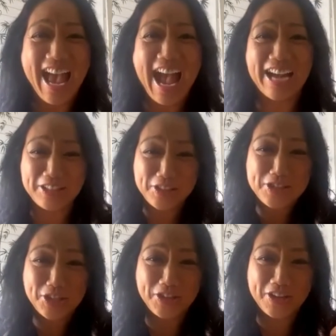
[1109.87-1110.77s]
And I looked
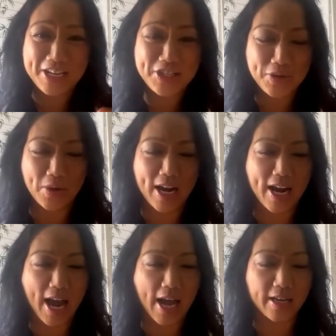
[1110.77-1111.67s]
at her
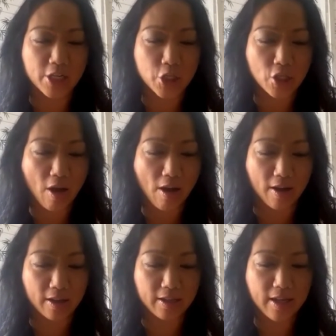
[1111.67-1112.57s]
history and I
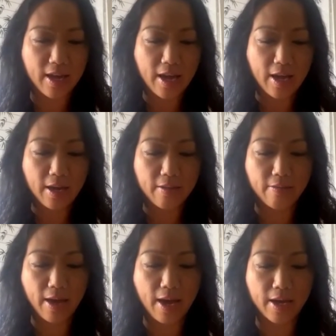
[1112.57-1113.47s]
saw
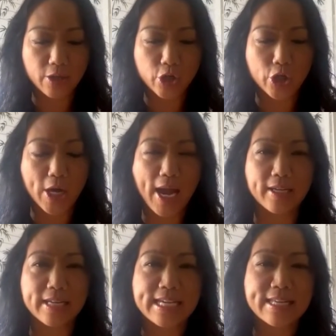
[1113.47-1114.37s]
that she
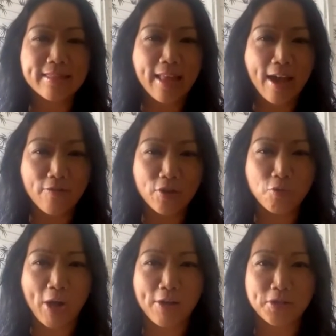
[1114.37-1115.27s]
had 11
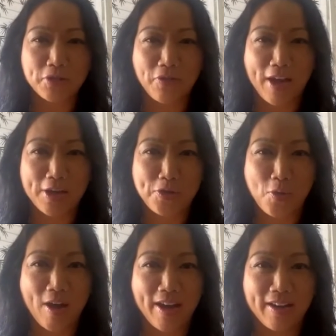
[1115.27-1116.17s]
rounds of
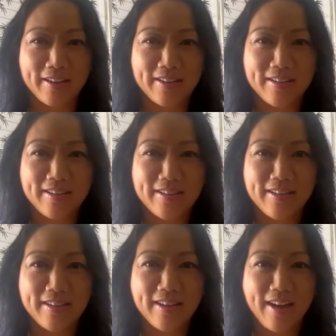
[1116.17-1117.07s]
IUI.
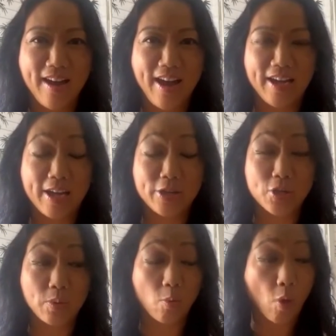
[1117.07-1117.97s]
And I
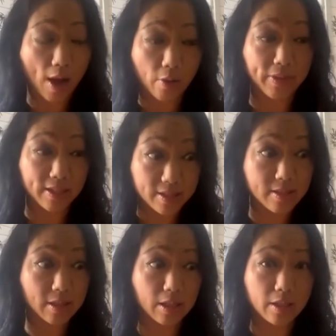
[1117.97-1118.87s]
just went, wow,
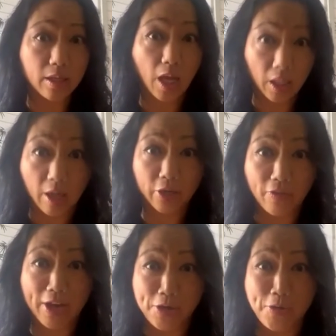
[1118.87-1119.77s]
that's a lot of
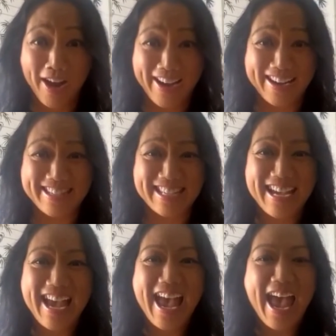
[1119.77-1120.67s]
IUIs.
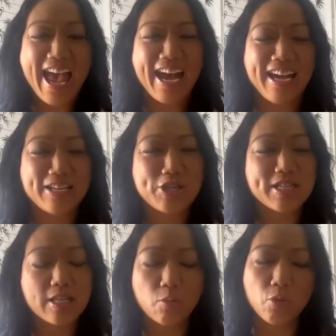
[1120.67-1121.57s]
And she
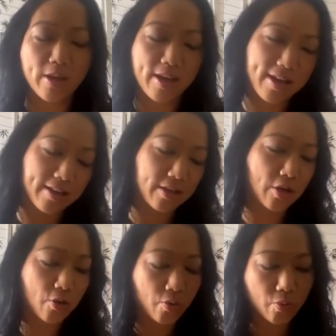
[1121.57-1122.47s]
said, well, yeah, you
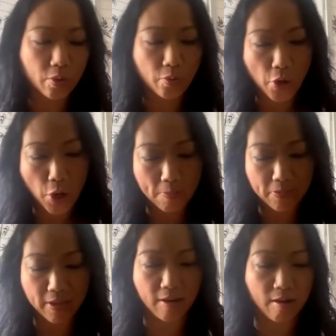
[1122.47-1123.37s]
know, when we were up
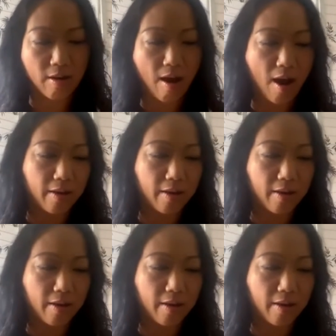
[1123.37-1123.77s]
there,